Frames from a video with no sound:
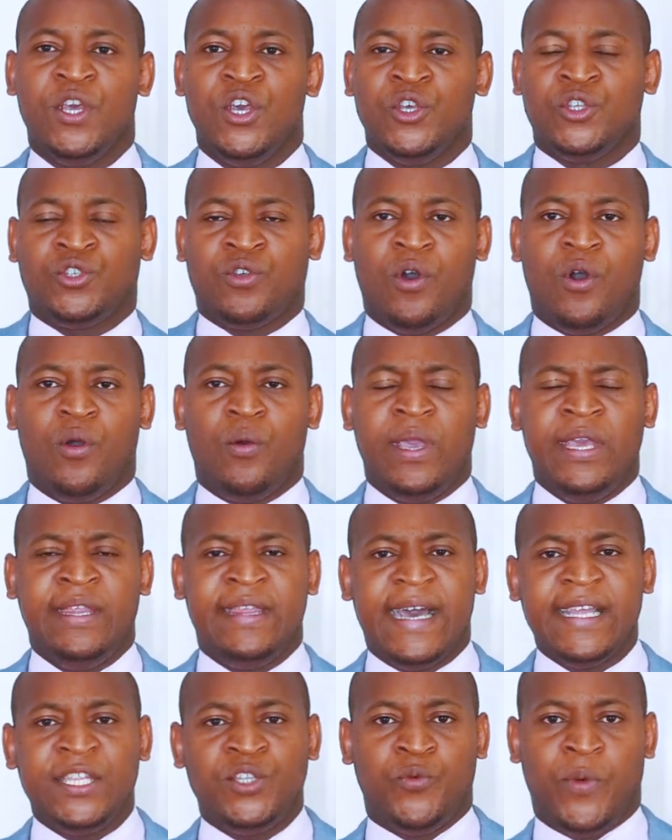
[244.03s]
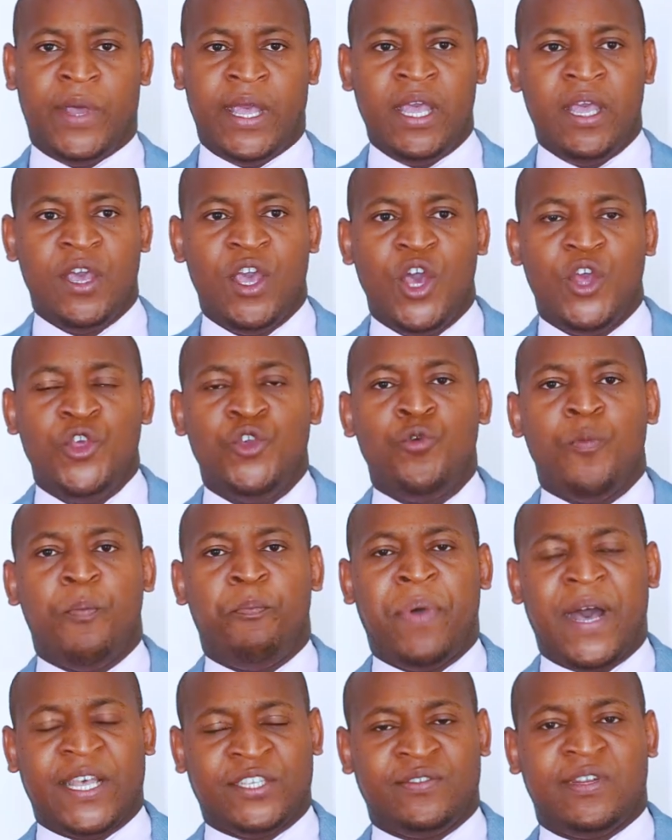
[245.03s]
So in that way, you
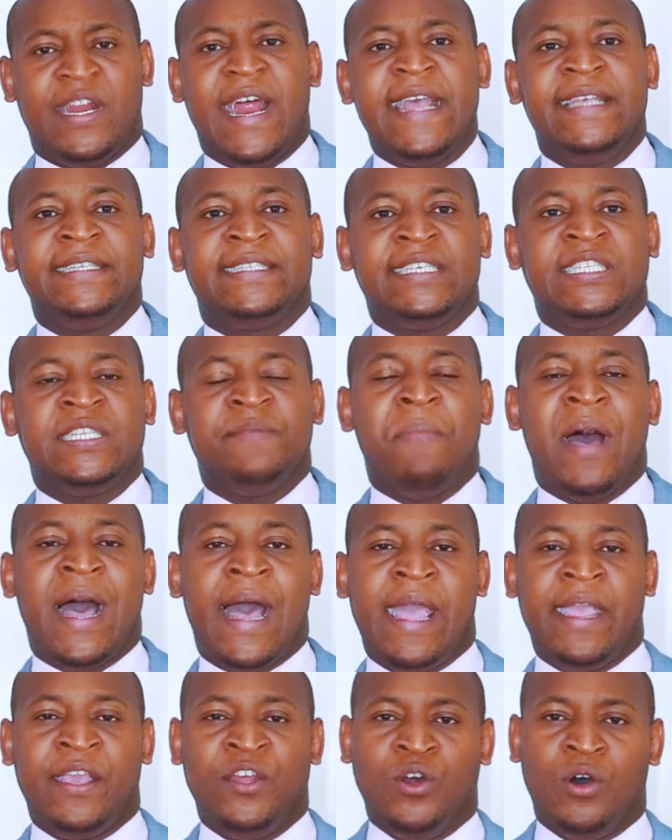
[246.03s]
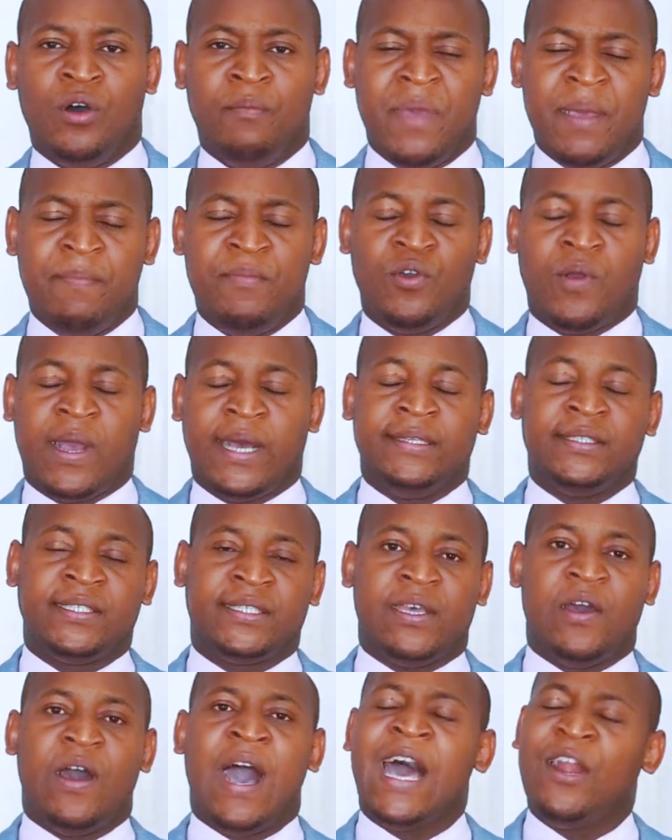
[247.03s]
personalize it by, you know, maybe you can
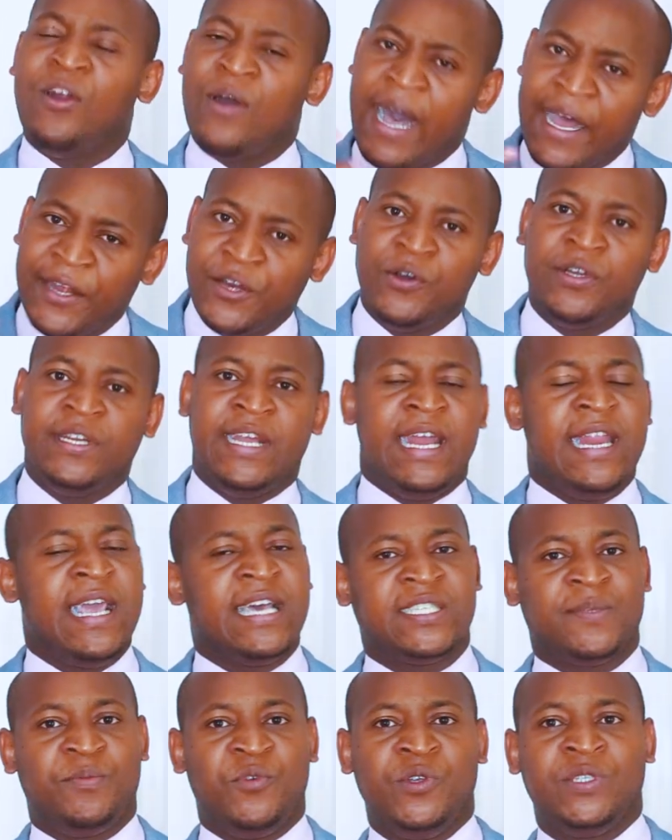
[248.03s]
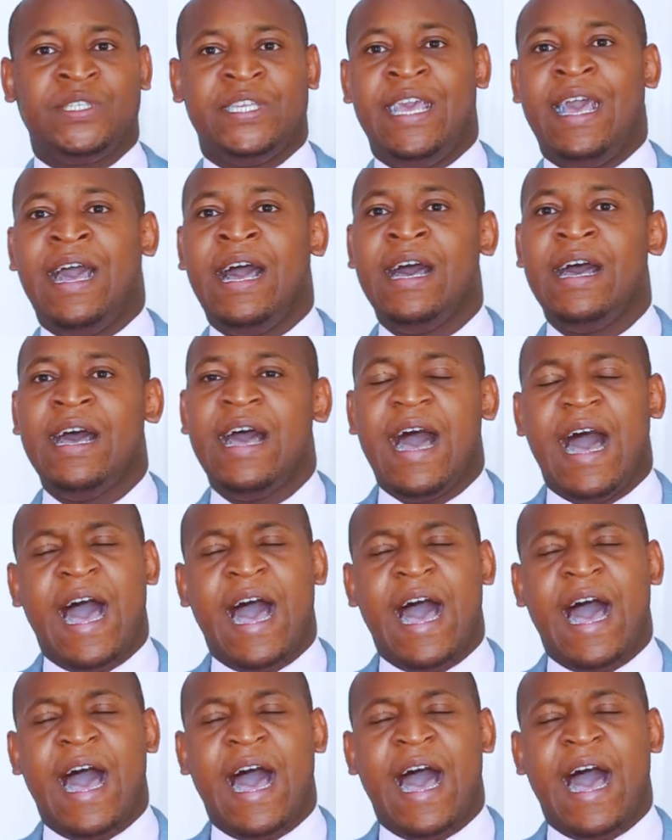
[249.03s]
say, hello, Arnold, Elias Moores here.